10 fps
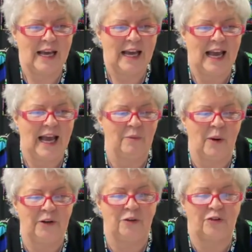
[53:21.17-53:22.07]
And
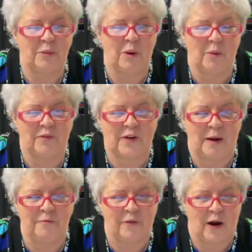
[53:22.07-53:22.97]
when you see where we've
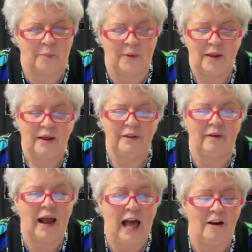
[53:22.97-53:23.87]
come from, there
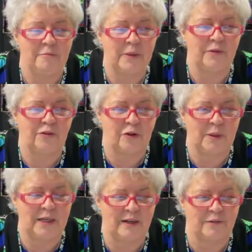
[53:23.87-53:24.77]
have been so
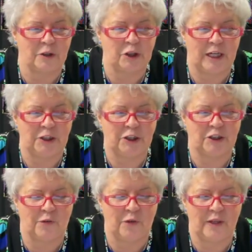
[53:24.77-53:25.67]
many different changes
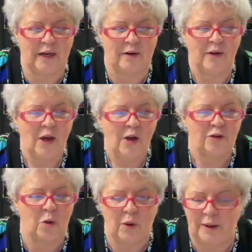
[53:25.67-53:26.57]
over the year.
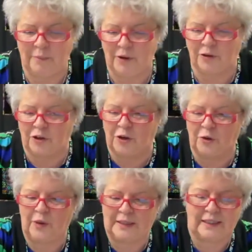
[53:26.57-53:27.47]
So, what I'm going to
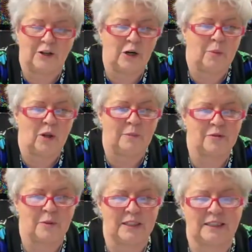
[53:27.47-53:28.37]
do is I'm going to pull up
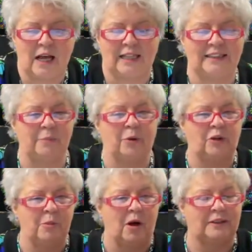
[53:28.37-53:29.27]
some of the slides. I put
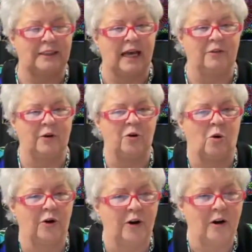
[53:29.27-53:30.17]
them all together in
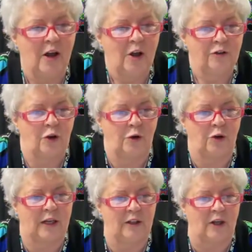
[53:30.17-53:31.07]
order so you
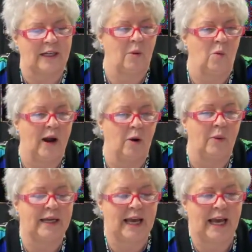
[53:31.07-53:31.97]
can look at where we
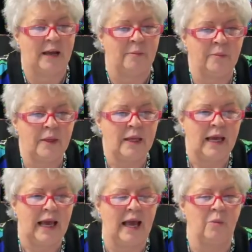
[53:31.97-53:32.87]
came
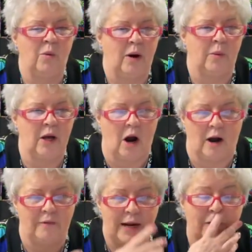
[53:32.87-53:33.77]
and where we
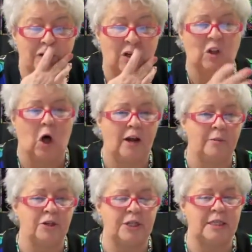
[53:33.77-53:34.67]
are. Now, there's a lot of
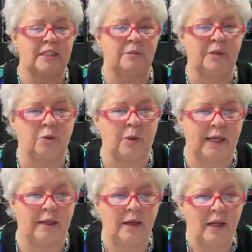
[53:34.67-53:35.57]
machines in
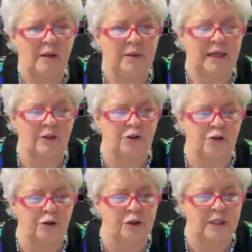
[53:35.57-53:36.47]
between because
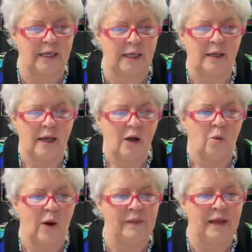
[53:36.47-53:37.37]
usually
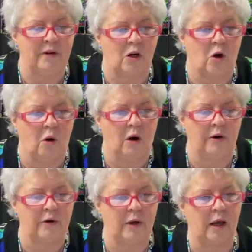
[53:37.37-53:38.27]
when they
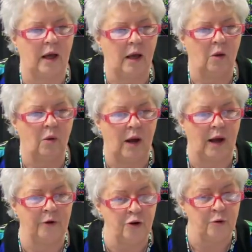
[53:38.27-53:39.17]
record a
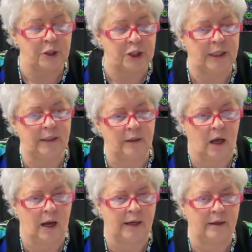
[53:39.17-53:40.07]
new machine
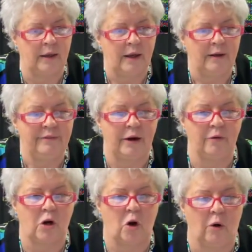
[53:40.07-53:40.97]
line, they're
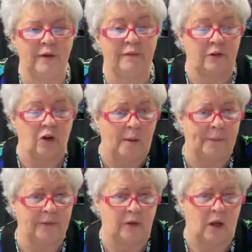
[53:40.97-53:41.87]
recording the top
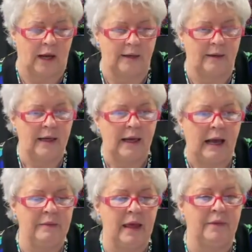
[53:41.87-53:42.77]
of the line.
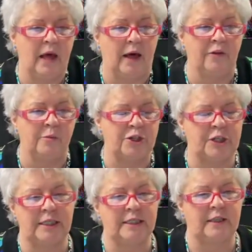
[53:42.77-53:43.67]
And then the other
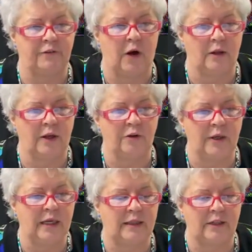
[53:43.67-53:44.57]
machines that fall
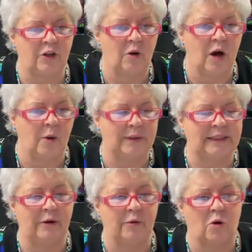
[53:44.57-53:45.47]
underneath it don't always
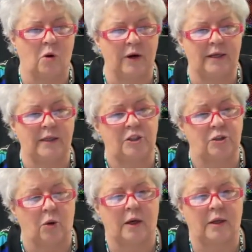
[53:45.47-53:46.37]
get recorded
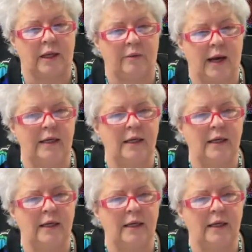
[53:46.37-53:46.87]
historically, right?